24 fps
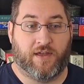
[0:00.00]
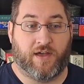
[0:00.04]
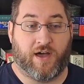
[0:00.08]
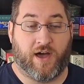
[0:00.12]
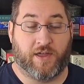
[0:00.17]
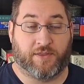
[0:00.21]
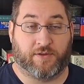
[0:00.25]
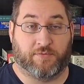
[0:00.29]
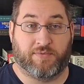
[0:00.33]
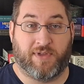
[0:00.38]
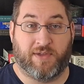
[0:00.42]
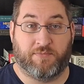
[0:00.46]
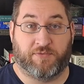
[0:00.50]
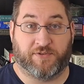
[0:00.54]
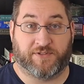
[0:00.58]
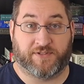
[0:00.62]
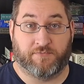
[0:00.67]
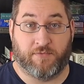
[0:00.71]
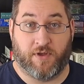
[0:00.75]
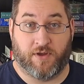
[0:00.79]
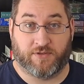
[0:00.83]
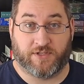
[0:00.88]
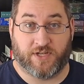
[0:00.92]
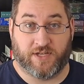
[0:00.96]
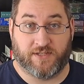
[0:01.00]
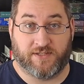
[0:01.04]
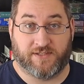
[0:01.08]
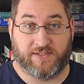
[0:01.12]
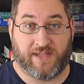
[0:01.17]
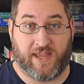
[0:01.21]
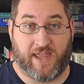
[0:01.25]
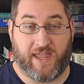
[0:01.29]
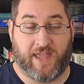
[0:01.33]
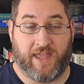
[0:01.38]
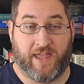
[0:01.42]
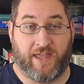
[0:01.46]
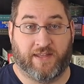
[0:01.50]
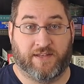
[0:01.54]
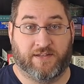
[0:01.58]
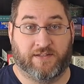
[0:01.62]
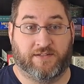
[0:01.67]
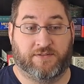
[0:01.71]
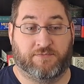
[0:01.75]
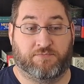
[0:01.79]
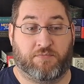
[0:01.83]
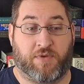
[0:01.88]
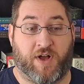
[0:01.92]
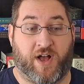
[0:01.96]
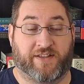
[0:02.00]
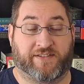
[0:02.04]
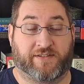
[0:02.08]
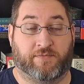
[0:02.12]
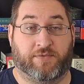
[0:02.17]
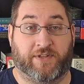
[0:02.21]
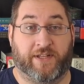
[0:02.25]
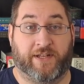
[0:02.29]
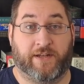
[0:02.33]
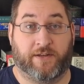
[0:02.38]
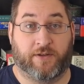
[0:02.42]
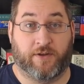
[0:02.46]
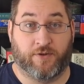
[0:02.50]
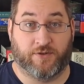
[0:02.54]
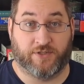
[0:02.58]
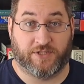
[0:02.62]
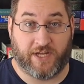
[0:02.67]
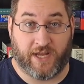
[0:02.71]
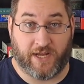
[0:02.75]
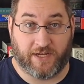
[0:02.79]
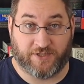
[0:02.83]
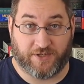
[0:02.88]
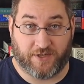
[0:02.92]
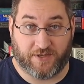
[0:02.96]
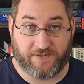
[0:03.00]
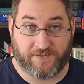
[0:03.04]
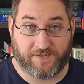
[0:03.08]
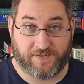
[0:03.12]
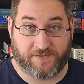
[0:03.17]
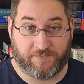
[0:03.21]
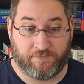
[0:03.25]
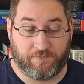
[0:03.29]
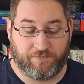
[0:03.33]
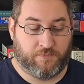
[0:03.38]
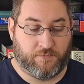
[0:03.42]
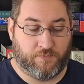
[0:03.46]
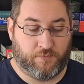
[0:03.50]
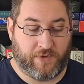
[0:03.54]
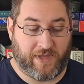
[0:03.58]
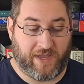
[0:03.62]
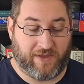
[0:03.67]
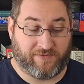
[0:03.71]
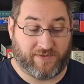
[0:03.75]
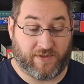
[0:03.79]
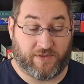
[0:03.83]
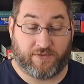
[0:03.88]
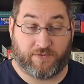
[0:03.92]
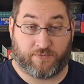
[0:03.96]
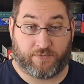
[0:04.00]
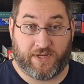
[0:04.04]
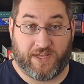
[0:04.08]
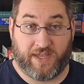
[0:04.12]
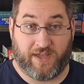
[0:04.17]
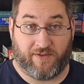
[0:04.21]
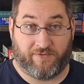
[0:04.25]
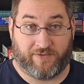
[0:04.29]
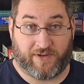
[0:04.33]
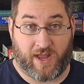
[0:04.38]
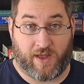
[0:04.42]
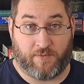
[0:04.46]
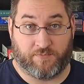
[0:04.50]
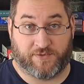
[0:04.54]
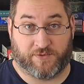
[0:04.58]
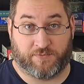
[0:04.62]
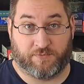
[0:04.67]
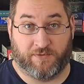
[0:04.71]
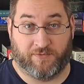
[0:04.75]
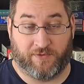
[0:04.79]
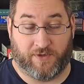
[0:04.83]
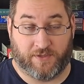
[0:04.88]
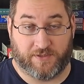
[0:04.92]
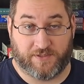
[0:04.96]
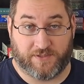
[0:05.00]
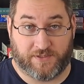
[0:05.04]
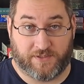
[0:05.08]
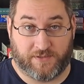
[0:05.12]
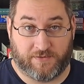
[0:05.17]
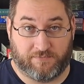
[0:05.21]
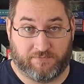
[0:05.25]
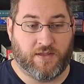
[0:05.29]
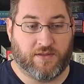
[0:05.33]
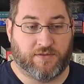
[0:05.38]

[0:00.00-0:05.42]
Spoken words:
other people's emotions and possibly negotiations. We have the Three of Cups reversed.